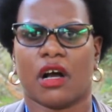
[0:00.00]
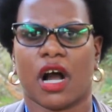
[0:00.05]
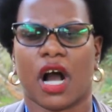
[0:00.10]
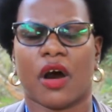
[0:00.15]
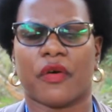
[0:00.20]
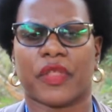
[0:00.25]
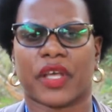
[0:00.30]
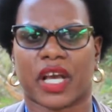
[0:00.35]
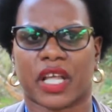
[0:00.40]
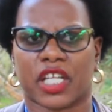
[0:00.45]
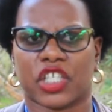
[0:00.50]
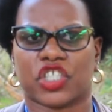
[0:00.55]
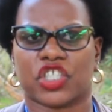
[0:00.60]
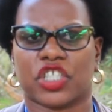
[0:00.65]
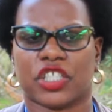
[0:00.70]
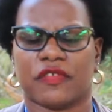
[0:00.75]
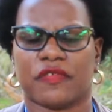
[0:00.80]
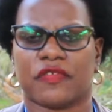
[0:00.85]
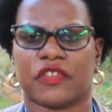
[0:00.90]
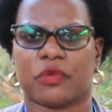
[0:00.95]
how they can
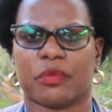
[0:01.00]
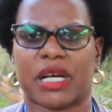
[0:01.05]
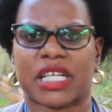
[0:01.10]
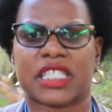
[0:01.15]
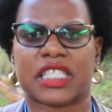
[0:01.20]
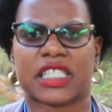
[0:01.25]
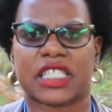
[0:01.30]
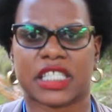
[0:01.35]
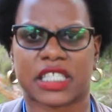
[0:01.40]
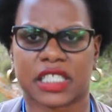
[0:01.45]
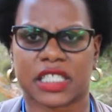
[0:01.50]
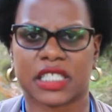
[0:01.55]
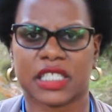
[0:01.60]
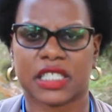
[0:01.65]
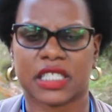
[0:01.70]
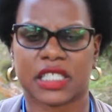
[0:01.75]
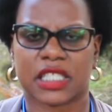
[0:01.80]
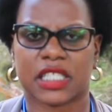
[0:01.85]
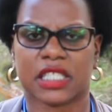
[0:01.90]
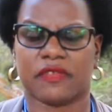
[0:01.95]
achieve smart
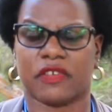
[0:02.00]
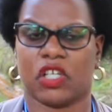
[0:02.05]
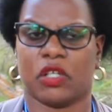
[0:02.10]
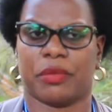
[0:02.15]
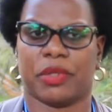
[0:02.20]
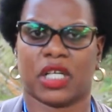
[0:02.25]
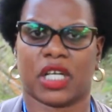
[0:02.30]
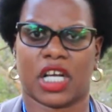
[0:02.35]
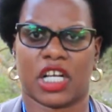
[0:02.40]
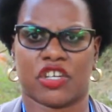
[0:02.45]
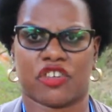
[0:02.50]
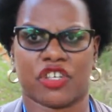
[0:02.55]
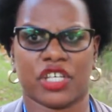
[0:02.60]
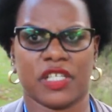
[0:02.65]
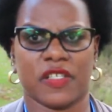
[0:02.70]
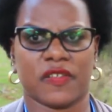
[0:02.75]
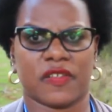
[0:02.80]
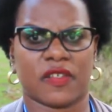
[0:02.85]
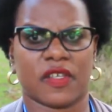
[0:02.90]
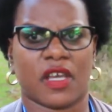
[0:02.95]
cities in developing
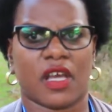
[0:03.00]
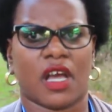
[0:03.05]
countries,